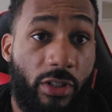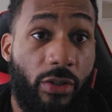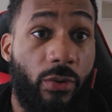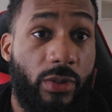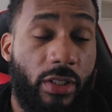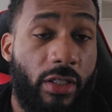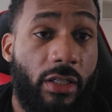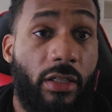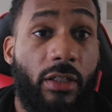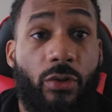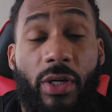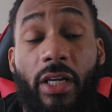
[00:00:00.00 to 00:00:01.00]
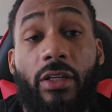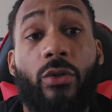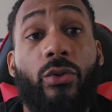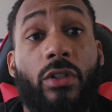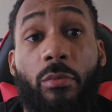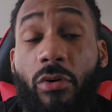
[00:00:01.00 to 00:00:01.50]
a user, create
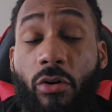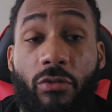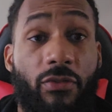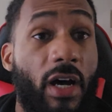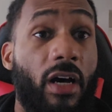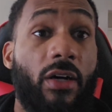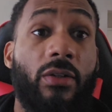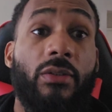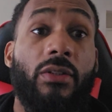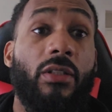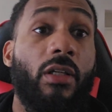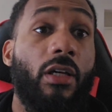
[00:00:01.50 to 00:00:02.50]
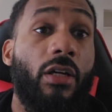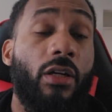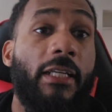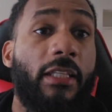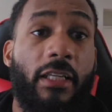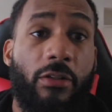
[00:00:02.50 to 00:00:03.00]
user profiles,
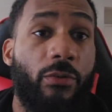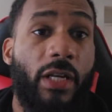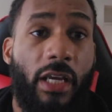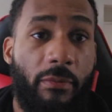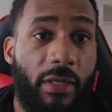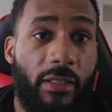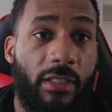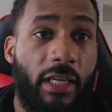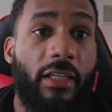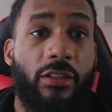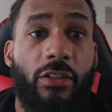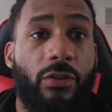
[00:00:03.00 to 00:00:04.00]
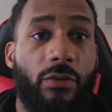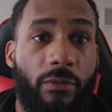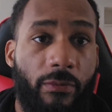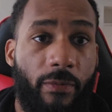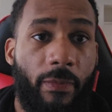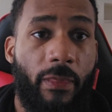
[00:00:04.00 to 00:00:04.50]
anything you name it, it could do.
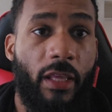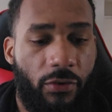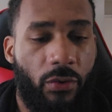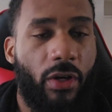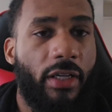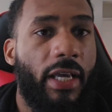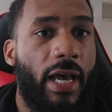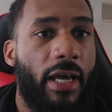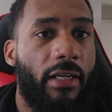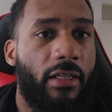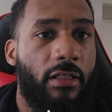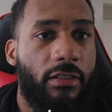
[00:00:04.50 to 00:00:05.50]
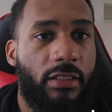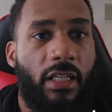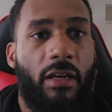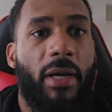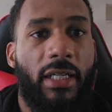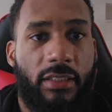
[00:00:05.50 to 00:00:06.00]
If you look at
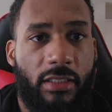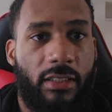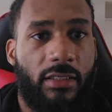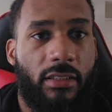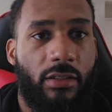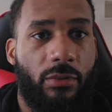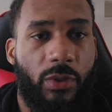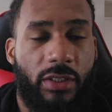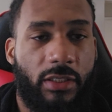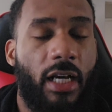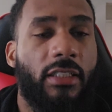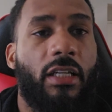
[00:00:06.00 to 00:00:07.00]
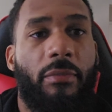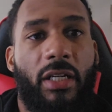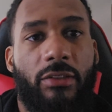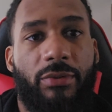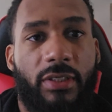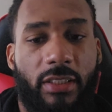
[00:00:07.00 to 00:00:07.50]
CMSs, which is content
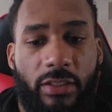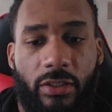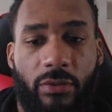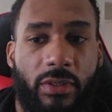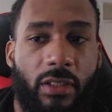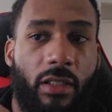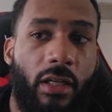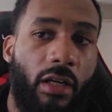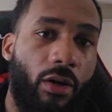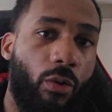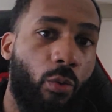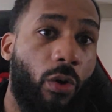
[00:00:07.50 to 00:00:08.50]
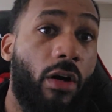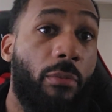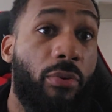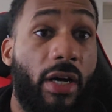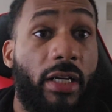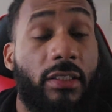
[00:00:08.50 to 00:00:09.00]
management systems,
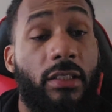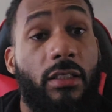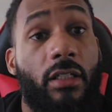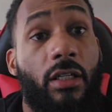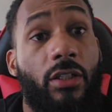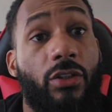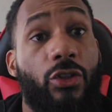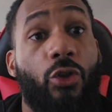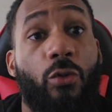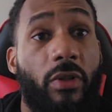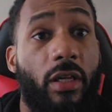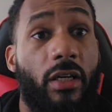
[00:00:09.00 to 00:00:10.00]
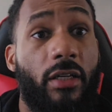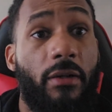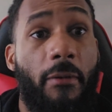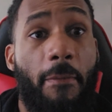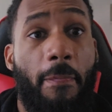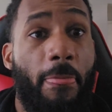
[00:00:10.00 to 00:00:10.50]
WordPress, Joomla,
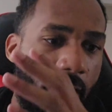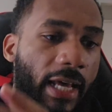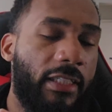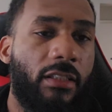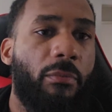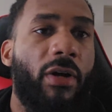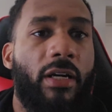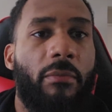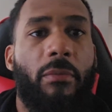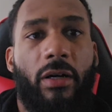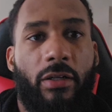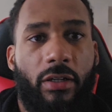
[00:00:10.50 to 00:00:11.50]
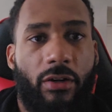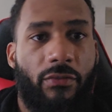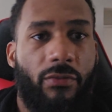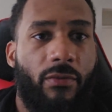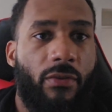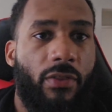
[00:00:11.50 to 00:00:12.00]
that is the bread and butter
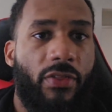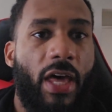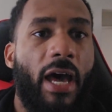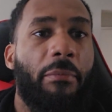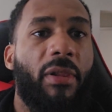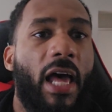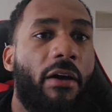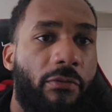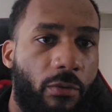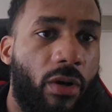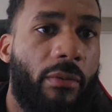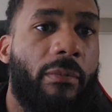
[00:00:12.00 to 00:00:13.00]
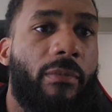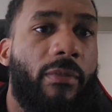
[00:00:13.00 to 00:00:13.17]
of that platform.